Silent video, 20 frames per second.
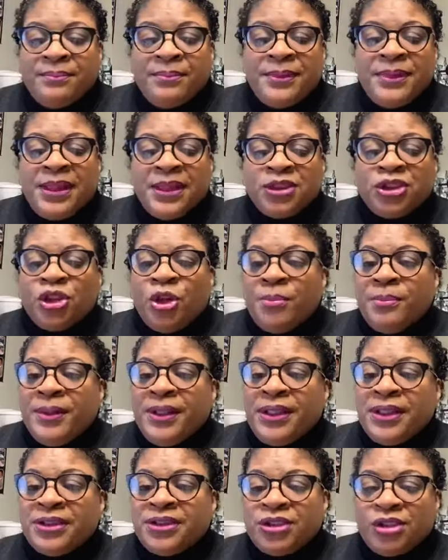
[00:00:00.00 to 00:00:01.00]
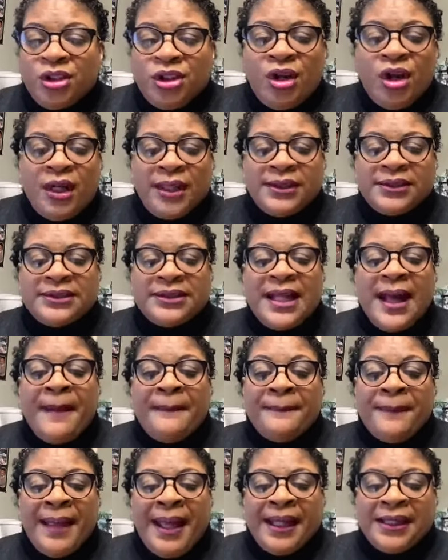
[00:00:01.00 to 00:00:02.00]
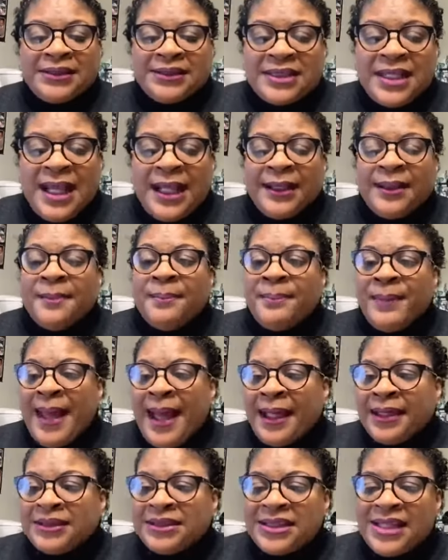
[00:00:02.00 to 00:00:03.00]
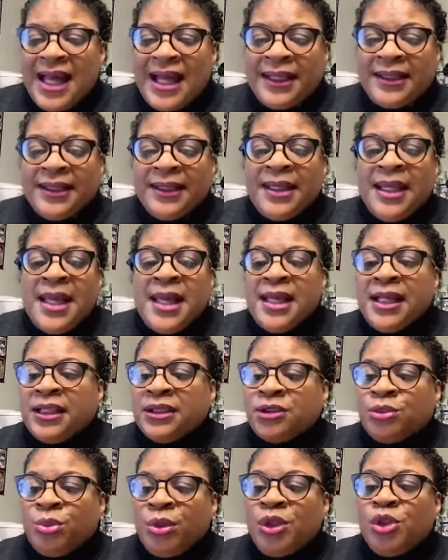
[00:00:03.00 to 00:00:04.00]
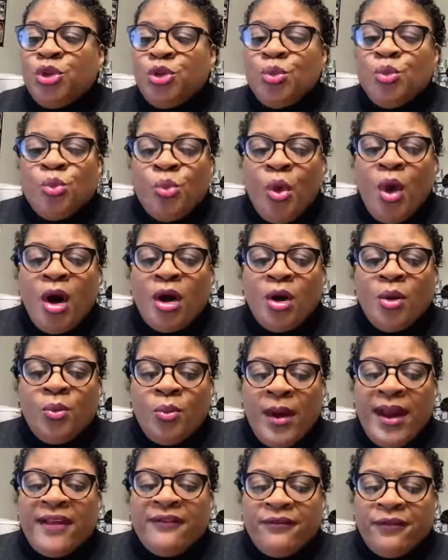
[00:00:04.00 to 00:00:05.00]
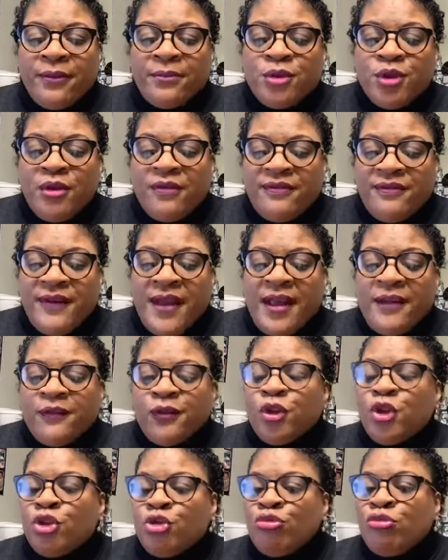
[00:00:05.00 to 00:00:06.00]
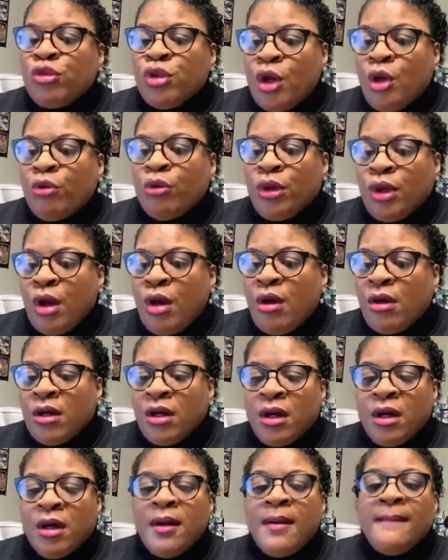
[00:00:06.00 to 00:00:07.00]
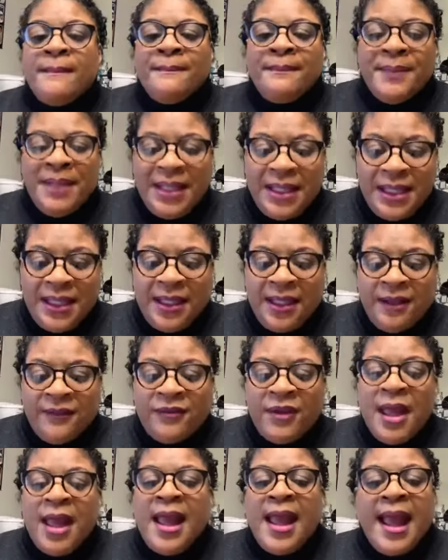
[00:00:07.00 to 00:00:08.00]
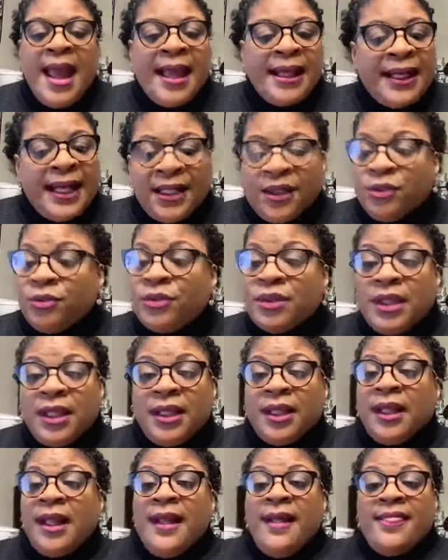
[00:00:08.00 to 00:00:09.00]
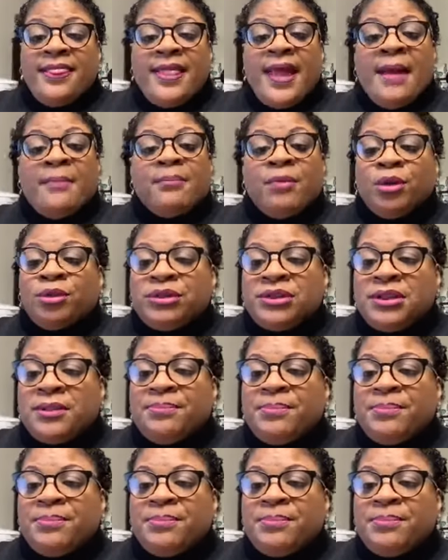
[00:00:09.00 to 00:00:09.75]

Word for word: Disobedience to God is not backsliding. Backsliding is when you walk away from your faith. You no longer believe. And I don't think that most of the